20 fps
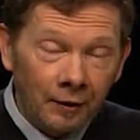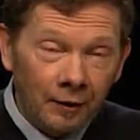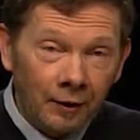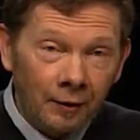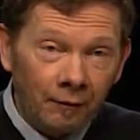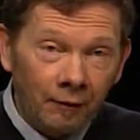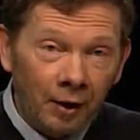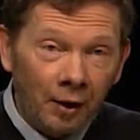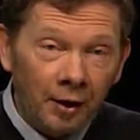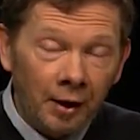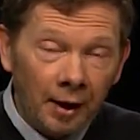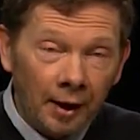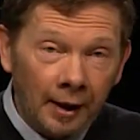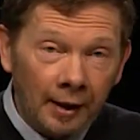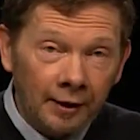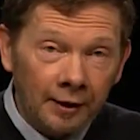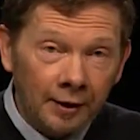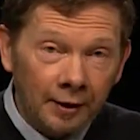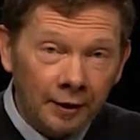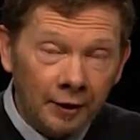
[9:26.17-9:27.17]
the very
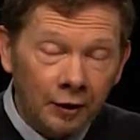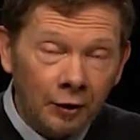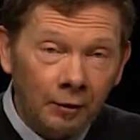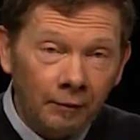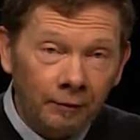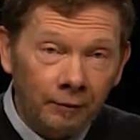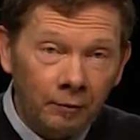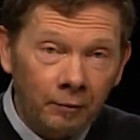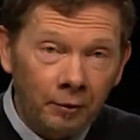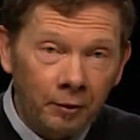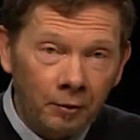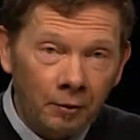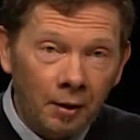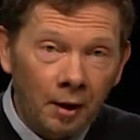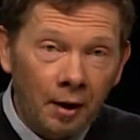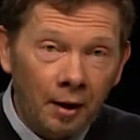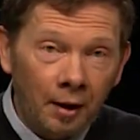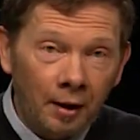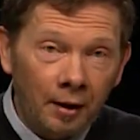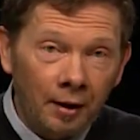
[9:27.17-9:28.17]
essence of who you
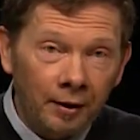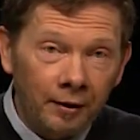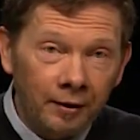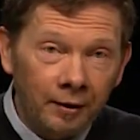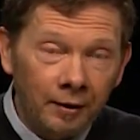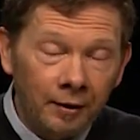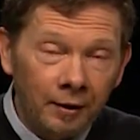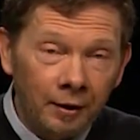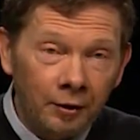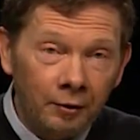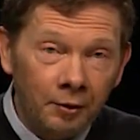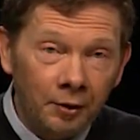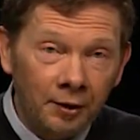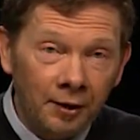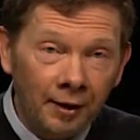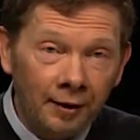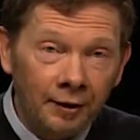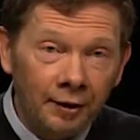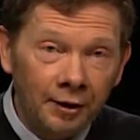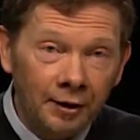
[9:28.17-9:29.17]
are, you
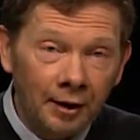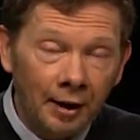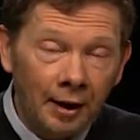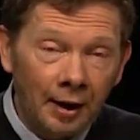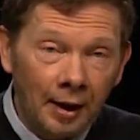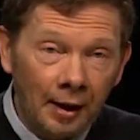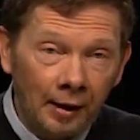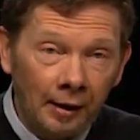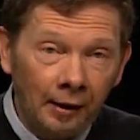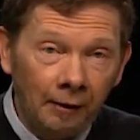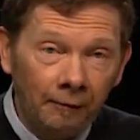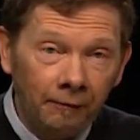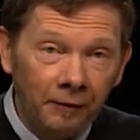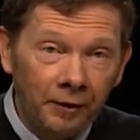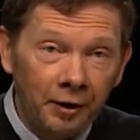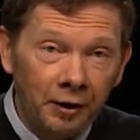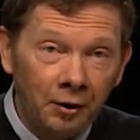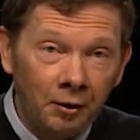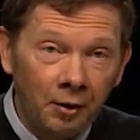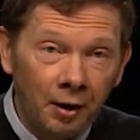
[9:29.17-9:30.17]
sense the life
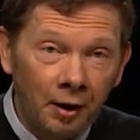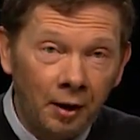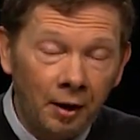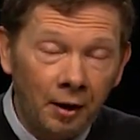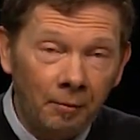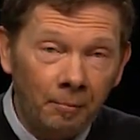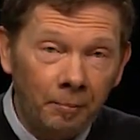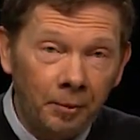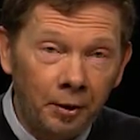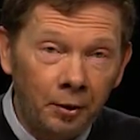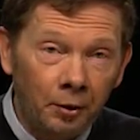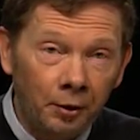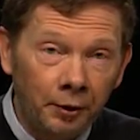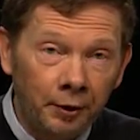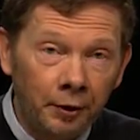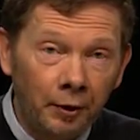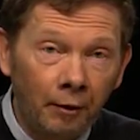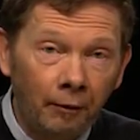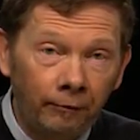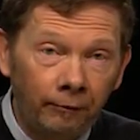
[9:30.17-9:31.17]
that you are
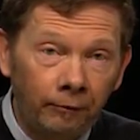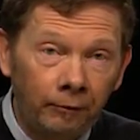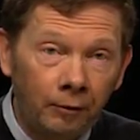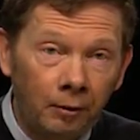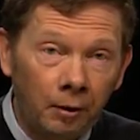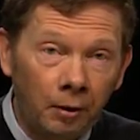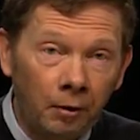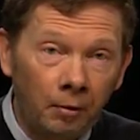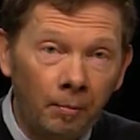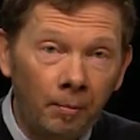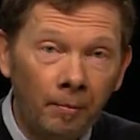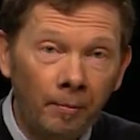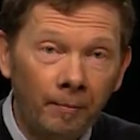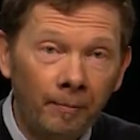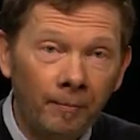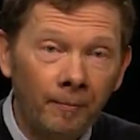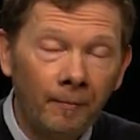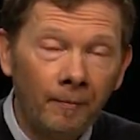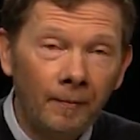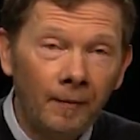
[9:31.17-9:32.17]
beyond the form,
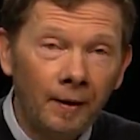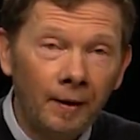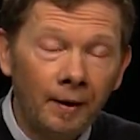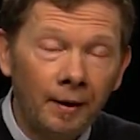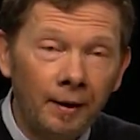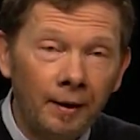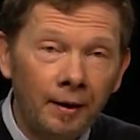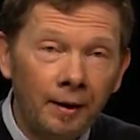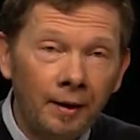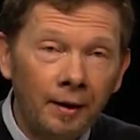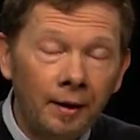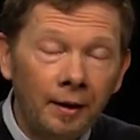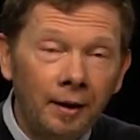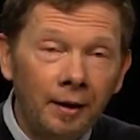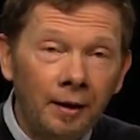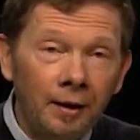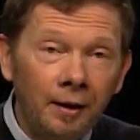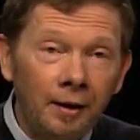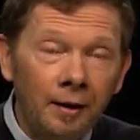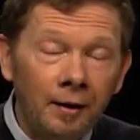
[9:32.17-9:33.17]

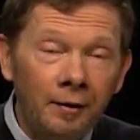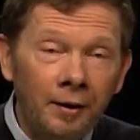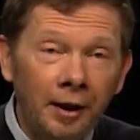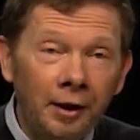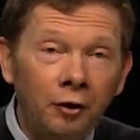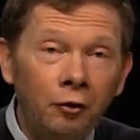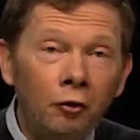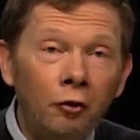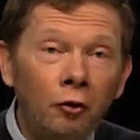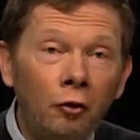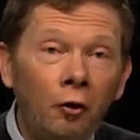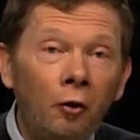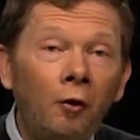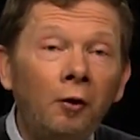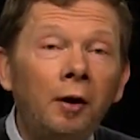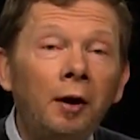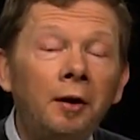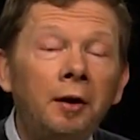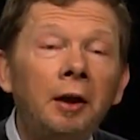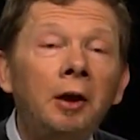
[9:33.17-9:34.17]
then you no
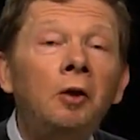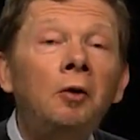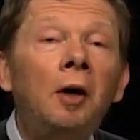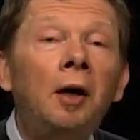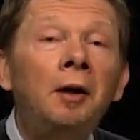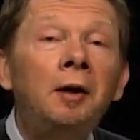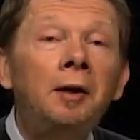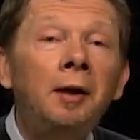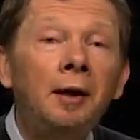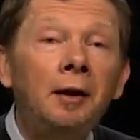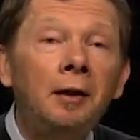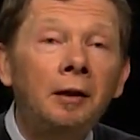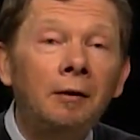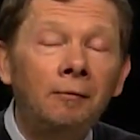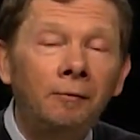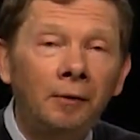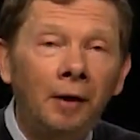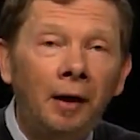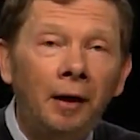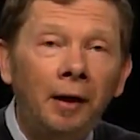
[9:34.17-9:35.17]
longer need to
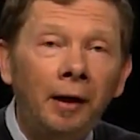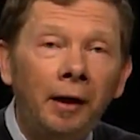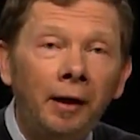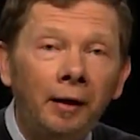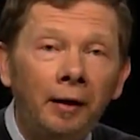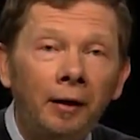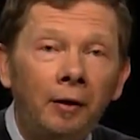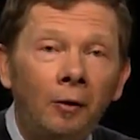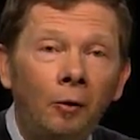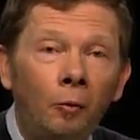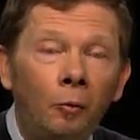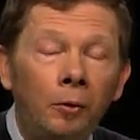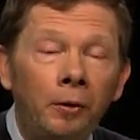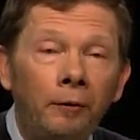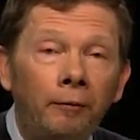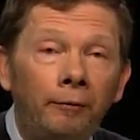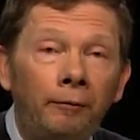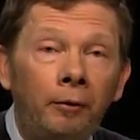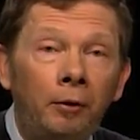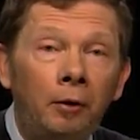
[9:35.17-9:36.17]
identify with
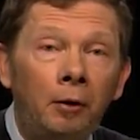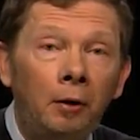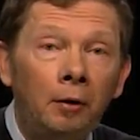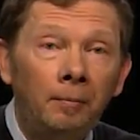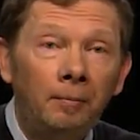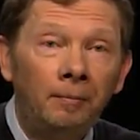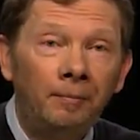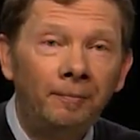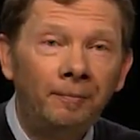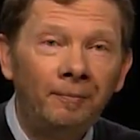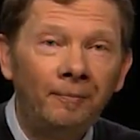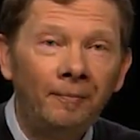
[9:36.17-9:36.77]
form.